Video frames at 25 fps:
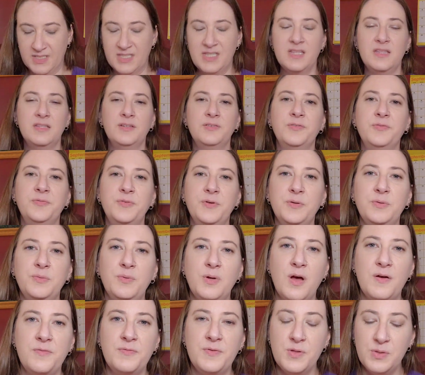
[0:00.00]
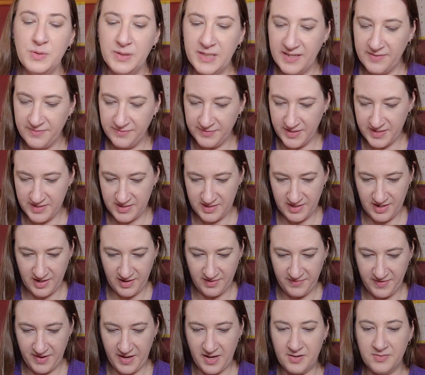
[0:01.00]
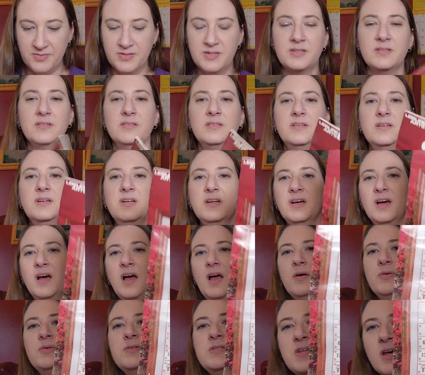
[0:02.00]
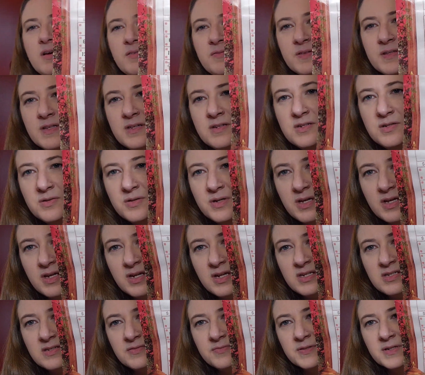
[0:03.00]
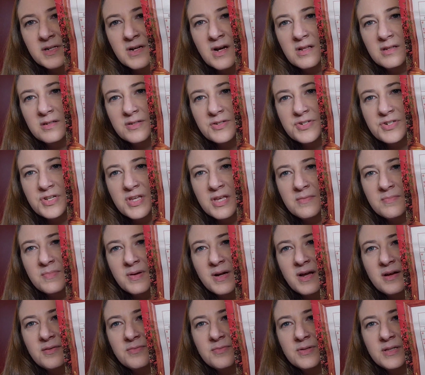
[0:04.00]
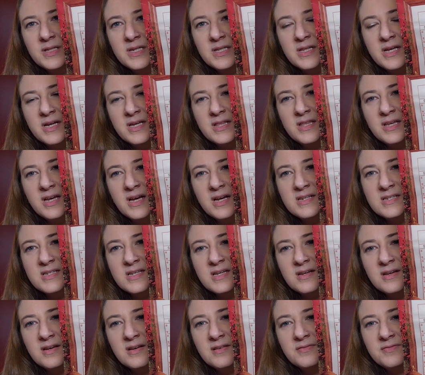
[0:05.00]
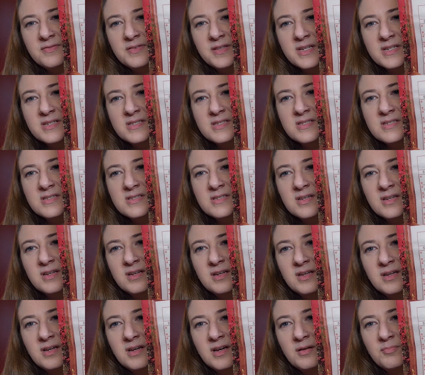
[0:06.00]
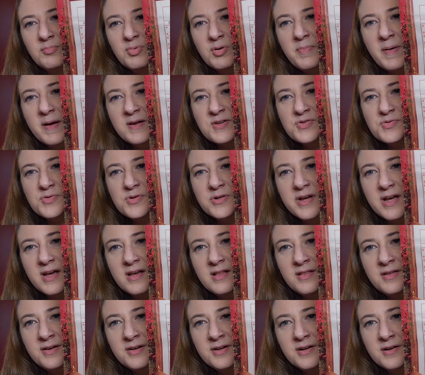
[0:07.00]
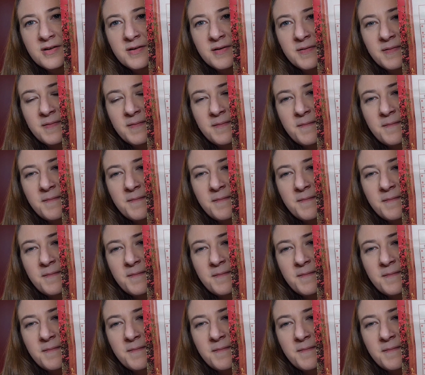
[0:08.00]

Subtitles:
Then there are a few leaflets that I found. I would definitely do it in a different color scheme, but I really like the idea of this perpetual calendar.